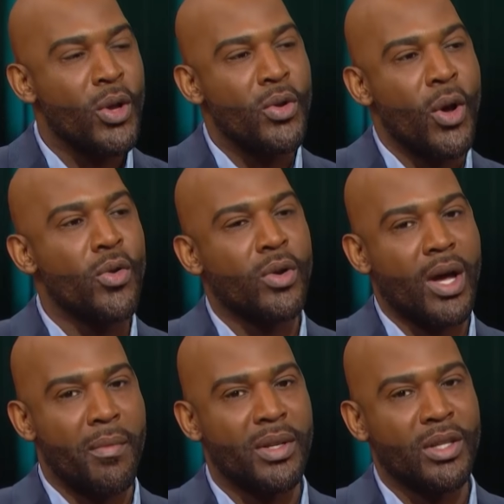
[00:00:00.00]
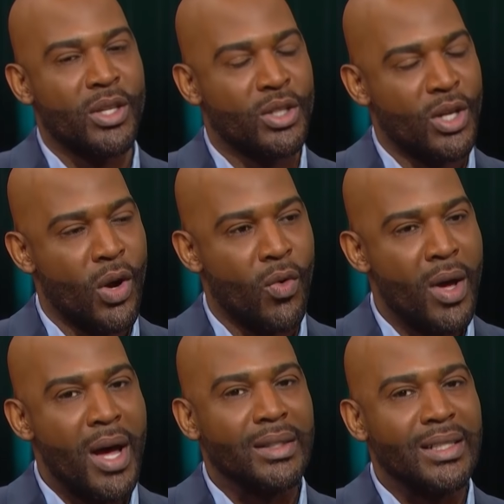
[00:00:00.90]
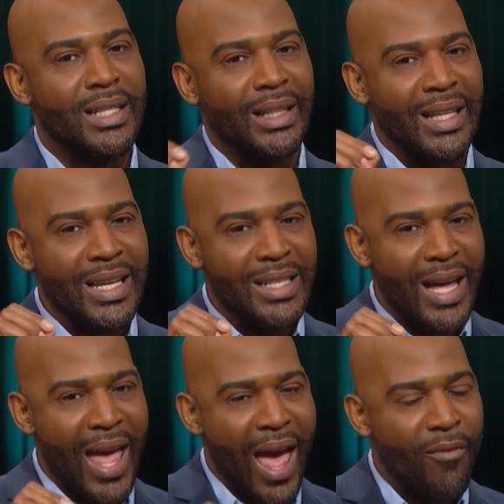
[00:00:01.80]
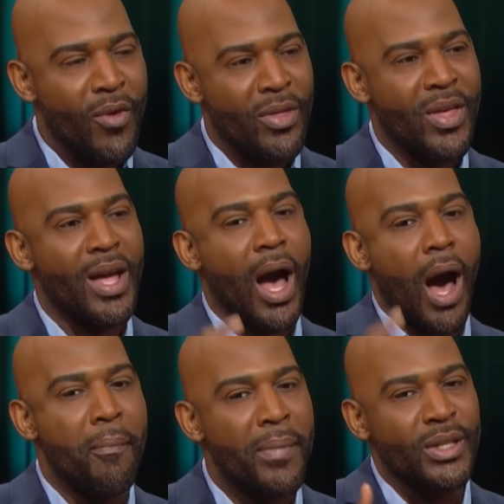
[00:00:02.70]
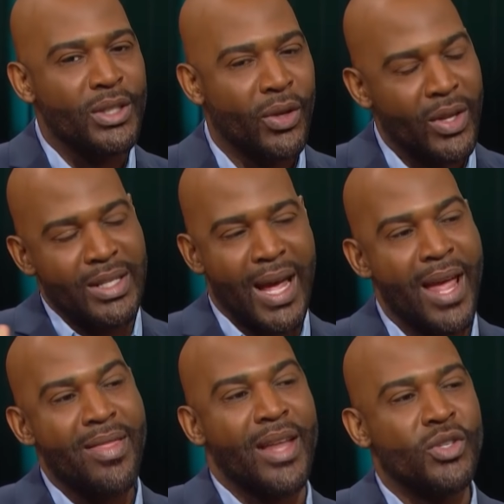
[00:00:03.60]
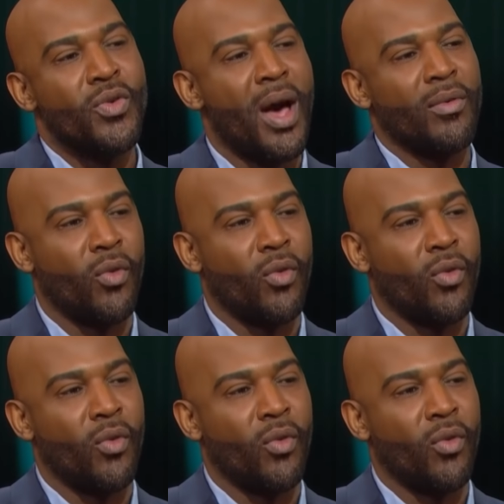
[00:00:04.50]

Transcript: you know you're coming to this show to delete everything up until the day that you have